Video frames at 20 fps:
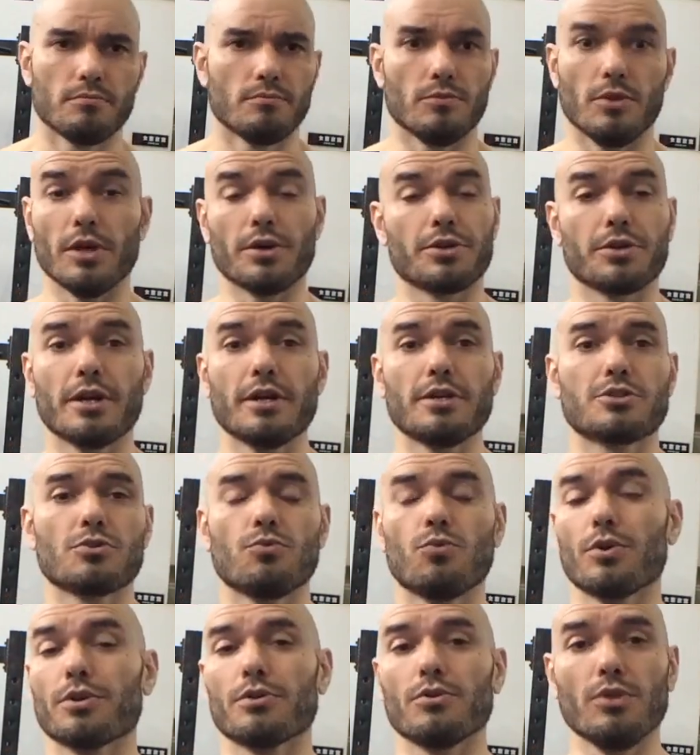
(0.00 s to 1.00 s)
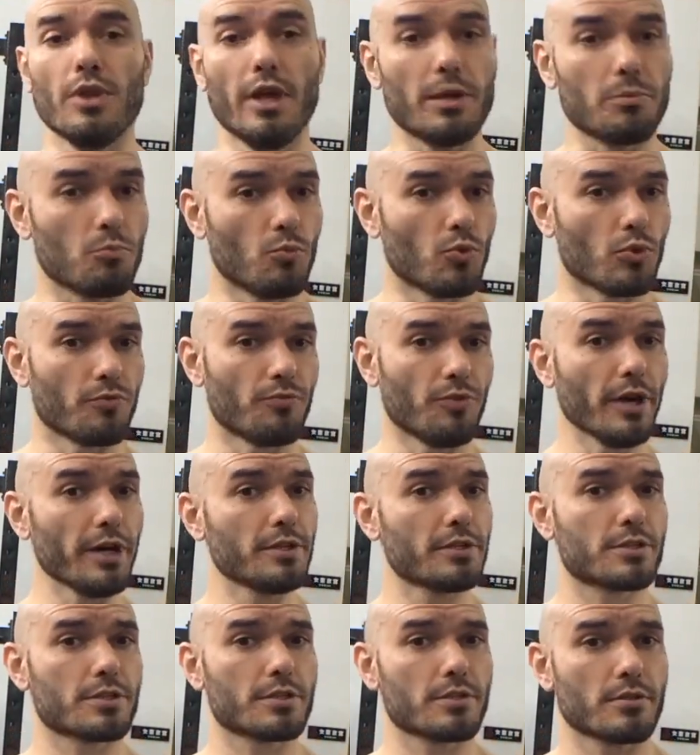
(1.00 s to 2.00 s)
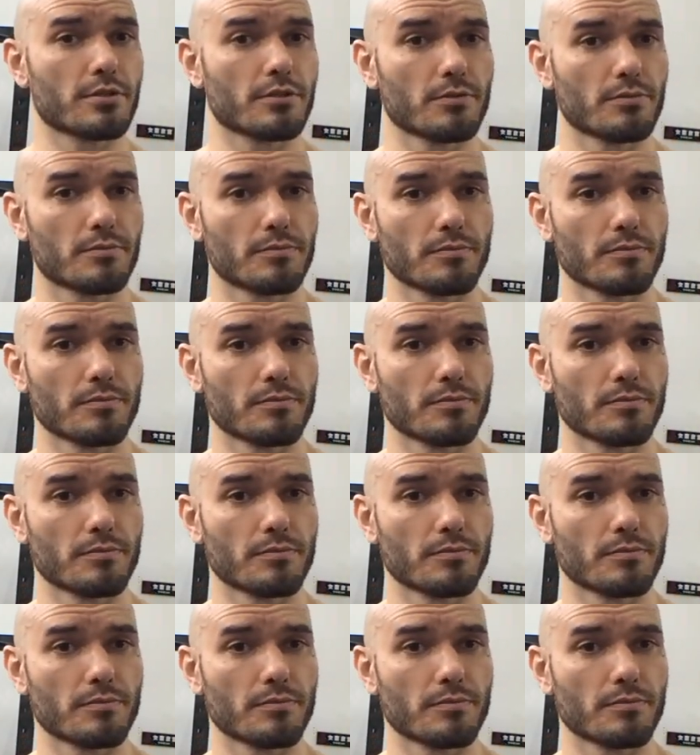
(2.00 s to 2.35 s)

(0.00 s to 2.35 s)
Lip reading: A lot of guys who've won a lot more fights,